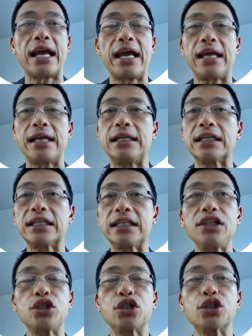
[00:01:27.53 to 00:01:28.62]
And the
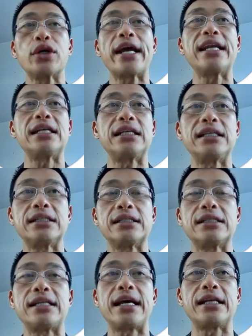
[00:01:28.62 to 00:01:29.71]
key trend
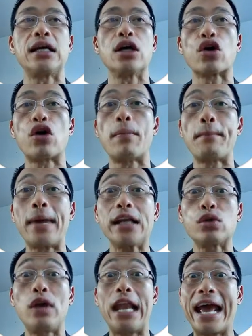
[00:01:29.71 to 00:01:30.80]
is that compared
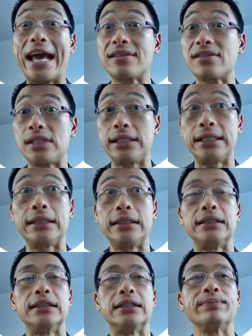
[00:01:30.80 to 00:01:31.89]
to last
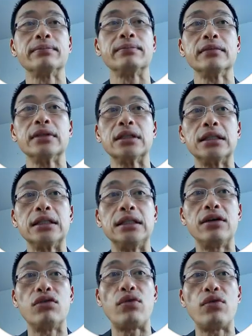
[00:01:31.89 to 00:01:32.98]
year,
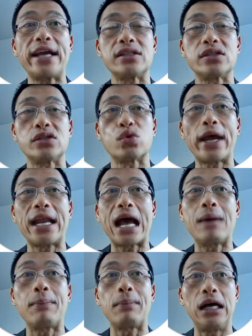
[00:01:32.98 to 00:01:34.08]
the rents went
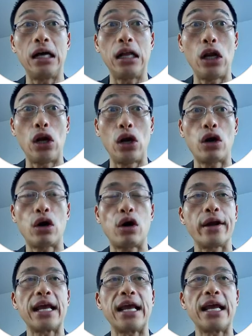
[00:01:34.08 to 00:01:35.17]
up a
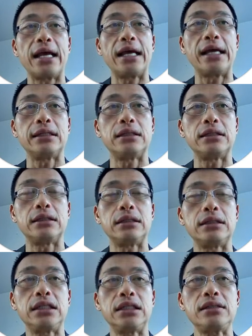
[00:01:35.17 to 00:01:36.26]
lot, and
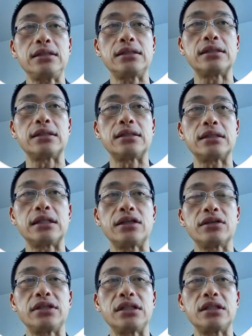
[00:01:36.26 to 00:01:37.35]
these
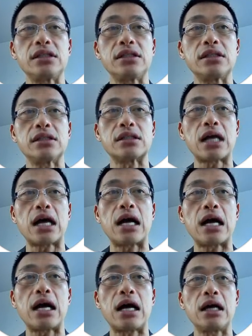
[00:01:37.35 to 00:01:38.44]
increases
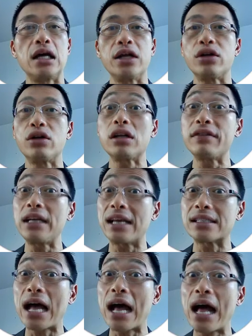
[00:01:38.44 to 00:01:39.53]
are not even
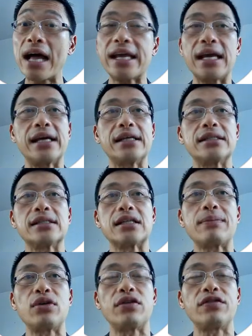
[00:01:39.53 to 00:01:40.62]
as high as
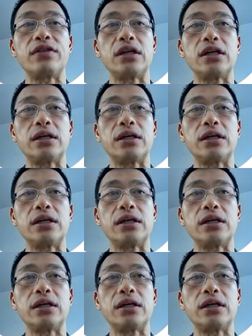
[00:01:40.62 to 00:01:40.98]
some of